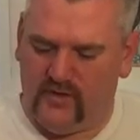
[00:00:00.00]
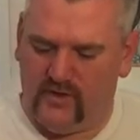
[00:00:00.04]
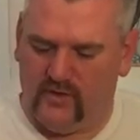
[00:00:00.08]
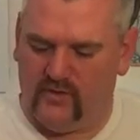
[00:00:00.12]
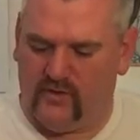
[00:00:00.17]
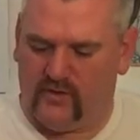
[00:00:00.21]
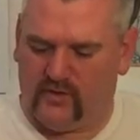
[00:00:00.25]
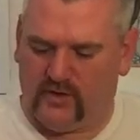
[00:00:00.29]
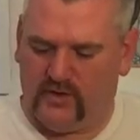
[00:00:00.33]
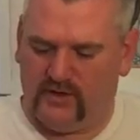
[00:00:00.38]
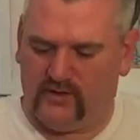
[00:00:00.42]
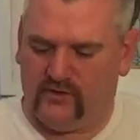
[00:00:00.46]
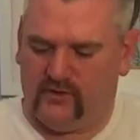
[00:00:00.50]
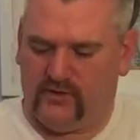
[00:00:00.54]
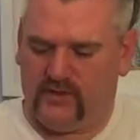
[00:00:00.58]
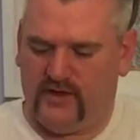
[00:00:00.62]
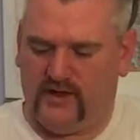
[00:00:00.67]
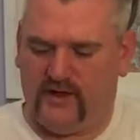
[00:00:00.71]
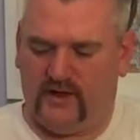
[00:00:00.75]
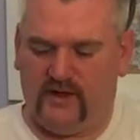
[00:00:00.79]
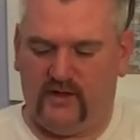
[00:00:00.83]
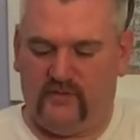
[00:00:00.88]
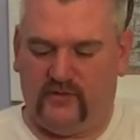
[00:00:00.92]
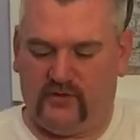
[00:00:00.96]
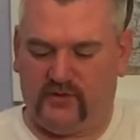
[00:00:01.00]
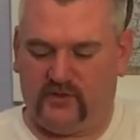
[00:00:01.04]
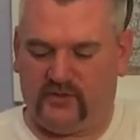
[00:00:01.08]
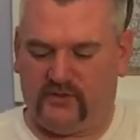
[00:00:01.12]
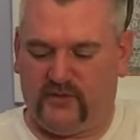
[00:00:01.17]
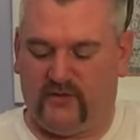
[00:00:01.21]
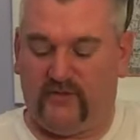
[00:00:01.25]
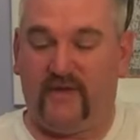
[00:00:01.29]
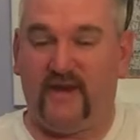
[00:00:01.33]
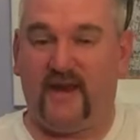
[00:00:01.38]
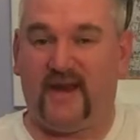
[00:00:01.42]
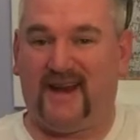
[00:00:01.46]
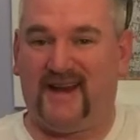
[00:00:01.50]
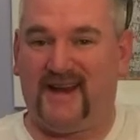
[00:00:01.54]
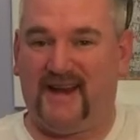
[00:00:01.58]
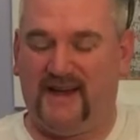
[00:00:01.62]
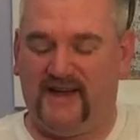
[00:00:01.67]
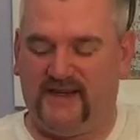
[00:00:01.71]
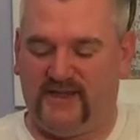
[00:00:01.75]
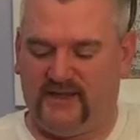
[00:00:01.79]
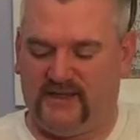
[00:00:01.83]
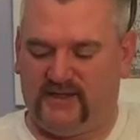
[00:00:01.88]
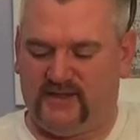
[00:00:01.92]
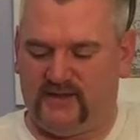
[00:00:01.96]
Okay, okay, they both smell very
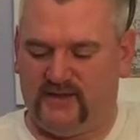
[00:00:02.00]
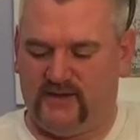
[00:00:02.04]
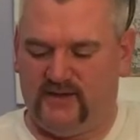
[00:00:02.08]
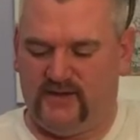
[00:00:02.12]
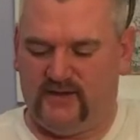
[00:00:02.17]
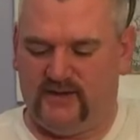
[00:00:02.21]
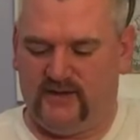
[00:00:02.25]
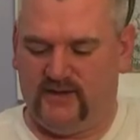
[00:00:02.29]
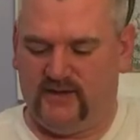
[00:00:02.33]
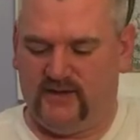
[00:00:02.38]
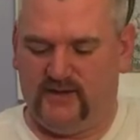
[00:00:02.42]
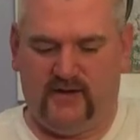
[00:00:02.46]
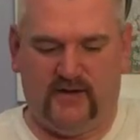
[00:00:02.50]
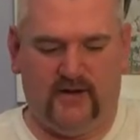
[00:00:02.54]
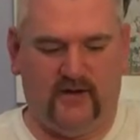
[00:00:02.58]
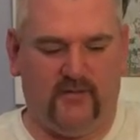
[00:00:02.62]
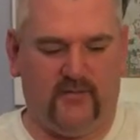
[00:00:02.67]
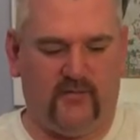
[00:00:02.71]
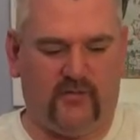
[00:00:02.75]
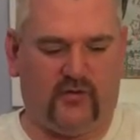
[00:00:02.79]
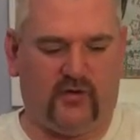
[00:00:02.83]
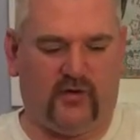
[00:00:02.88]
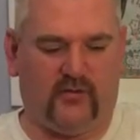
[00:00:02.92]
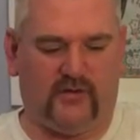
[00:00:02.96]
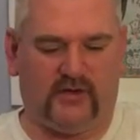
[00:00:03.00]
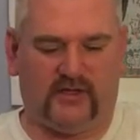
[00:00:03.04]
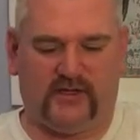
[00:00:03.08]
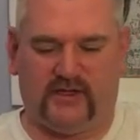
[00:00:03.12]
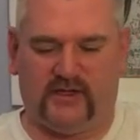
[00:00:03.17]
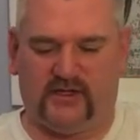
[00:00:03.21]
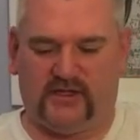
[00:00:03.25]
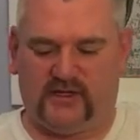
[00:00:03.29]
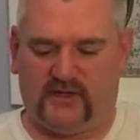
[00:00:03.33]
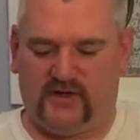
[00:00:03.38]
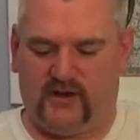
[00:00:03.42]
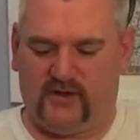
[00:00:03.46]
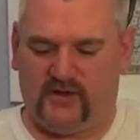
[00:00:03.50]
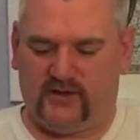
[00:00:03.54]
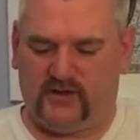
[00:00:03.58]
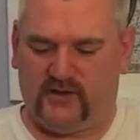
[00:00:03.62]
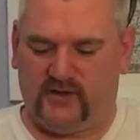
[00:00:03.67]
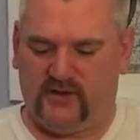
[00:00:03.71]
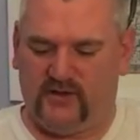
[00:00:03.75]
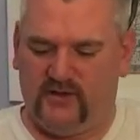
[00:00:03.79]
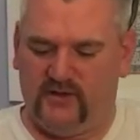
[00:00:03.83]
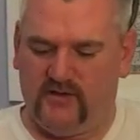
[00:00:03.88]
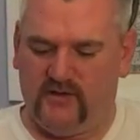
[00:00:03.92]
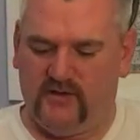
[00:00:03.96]
nice. Promising start.
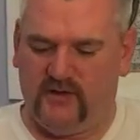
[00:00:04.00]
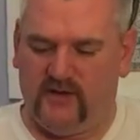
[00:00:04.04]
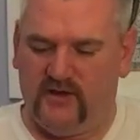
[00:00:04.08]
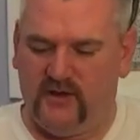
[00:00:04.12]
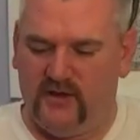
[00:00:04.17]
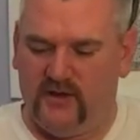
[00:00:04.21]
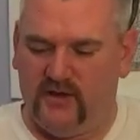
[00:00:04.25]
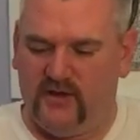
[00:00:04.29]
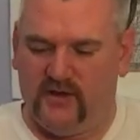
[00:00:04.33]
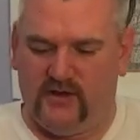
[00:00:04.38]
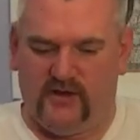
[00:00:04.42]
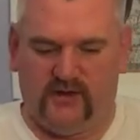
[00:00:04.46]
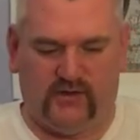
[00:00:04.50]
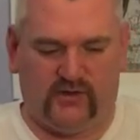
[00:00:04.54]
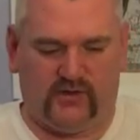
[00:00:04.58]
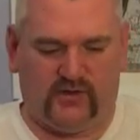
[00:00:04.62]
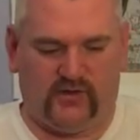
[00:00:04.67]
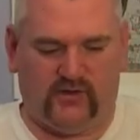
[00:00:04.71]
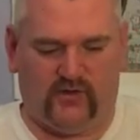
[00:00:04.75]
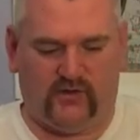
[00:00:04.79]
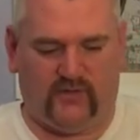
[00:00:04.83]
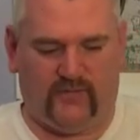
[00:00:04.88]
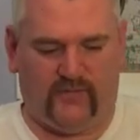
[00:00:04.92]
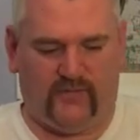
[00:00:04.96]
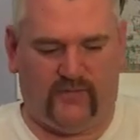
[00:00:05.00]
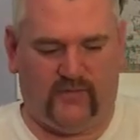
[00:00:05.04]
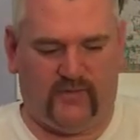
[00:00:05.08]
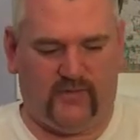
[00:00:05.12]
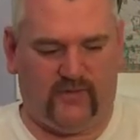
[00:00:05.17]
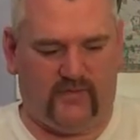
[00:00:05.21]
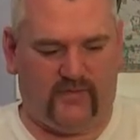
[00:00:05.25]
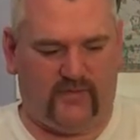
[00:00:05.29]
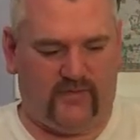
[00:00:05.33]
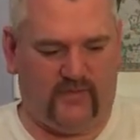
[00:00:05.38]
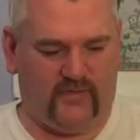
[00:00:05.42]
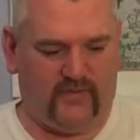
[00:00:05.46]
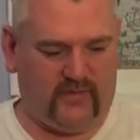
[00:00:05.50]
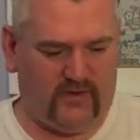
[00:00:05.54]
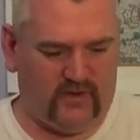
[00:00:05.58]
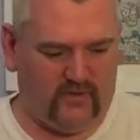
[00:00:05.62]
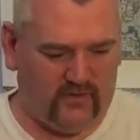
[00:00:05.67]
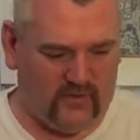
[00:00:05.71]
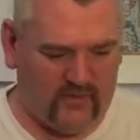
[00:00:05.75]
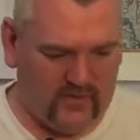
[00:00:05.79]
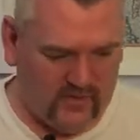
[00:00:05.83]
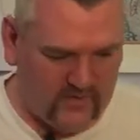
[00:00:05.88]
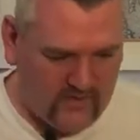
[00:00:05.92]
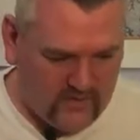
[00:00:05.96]
So, where
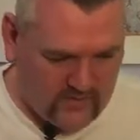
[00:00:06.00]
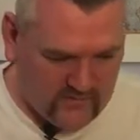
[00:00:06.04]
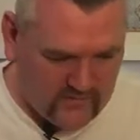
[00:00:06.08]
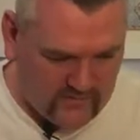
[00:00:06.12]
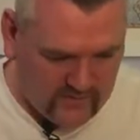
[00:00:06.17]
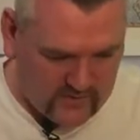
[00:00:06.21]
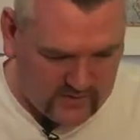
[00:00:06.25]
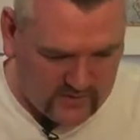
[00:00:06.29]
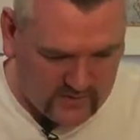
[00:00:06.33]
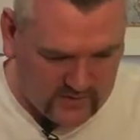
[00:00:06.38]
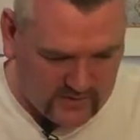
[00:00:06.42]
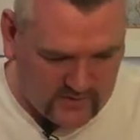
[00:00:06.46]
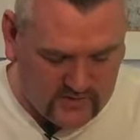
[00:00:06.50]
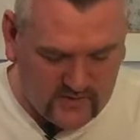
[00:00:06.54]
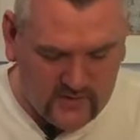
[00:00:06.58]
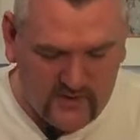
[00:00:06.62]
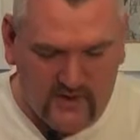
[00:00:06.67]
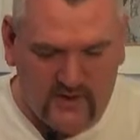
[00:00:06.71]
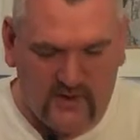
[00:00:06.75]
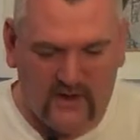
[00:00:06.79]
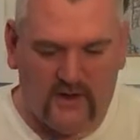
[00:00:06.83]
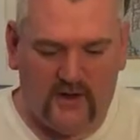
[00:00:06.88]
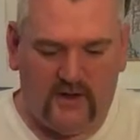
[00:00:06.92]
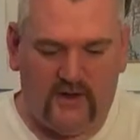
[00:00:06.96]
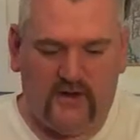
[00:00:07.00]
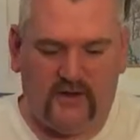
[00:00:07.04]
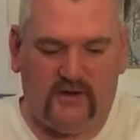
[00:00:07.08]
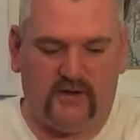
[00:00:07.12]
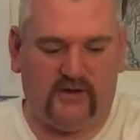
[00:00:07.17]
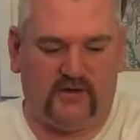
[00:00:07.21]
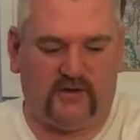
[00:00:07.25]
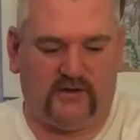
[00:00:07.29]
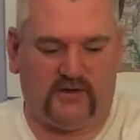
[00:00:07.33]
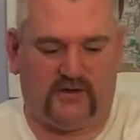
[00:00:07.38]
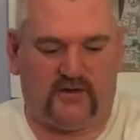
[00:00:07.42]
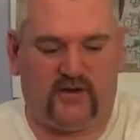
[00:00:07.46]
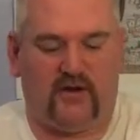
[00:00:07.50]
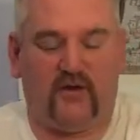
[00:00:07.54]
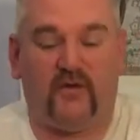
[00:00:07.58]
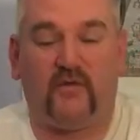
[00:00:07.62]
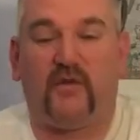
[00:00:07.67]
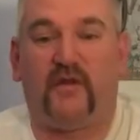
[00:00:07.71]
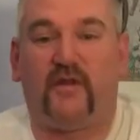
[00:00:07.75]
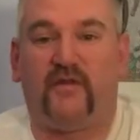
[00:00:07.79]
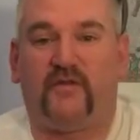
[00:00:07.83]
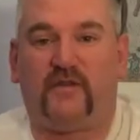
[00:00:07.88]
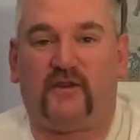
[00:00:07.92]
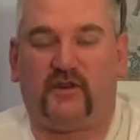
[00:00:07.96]
will we go first? Start off
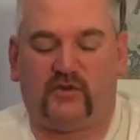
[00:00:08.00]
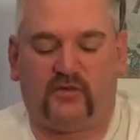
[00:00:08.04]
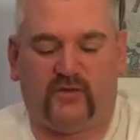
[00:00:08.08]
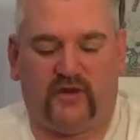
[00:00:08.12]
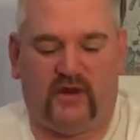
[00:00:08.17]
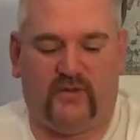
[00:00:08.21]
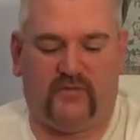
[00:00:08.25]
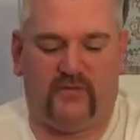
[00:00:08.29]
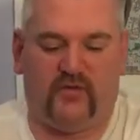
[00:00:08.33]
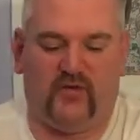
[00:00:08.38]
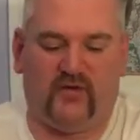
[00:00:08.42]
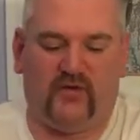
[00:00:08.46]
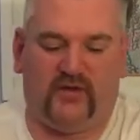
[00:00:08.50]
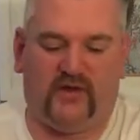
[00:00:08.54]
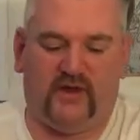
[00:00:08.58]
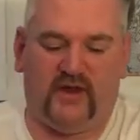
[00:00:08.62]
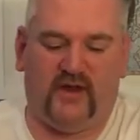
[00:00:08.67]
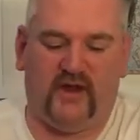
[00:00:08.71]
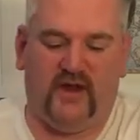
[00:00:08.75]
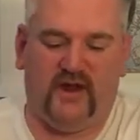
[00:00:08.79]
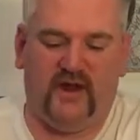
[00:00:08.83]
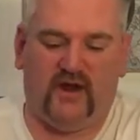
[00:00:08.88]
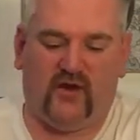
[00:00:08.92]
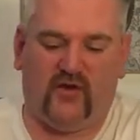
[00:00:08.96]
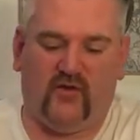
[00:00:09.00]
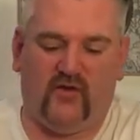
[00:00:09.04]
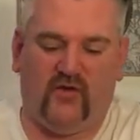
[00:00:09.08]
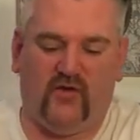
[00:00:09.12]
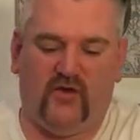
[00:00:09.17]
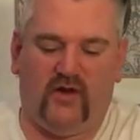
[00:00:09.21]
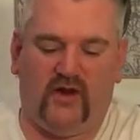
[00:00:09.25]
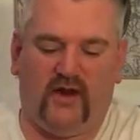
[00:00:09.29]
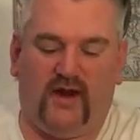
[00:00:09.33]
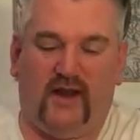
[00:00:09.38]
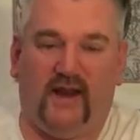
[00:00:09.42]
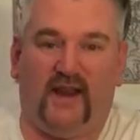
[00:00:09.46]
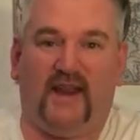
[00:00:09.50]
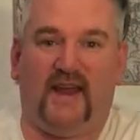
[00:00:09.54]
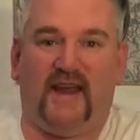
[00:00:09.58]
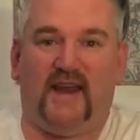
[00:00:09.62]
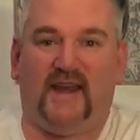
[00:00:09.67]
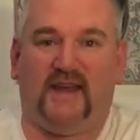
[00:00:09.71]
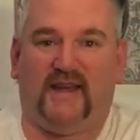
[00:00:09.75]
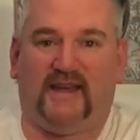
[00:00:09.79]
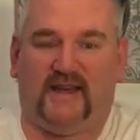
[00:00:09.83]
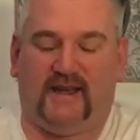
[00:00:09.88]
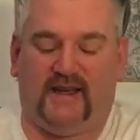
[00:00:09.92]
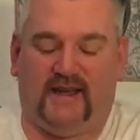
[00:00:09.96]
with the first one that poured, the
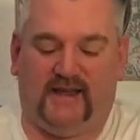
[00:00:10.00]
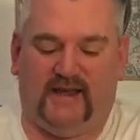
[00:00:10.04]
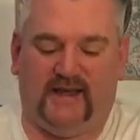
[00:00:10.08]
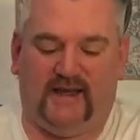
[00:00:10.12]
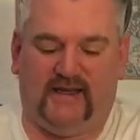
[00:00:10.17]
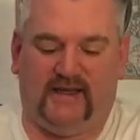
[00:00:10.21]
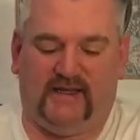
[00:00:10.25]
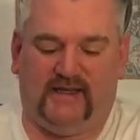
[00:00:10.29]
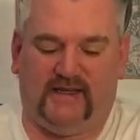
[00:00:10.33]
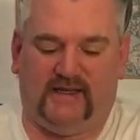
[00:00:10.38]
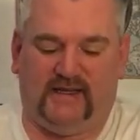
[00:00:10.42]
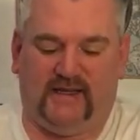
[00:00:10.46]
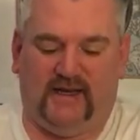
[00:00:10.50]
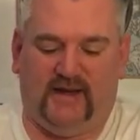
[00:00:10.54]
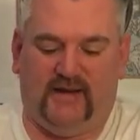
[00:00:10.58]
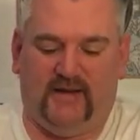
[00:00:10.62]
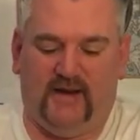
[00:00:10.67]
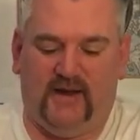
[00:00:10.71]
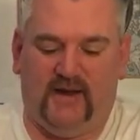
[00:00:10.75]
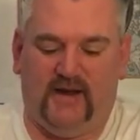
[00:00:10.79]
Aerolite Lyndsay.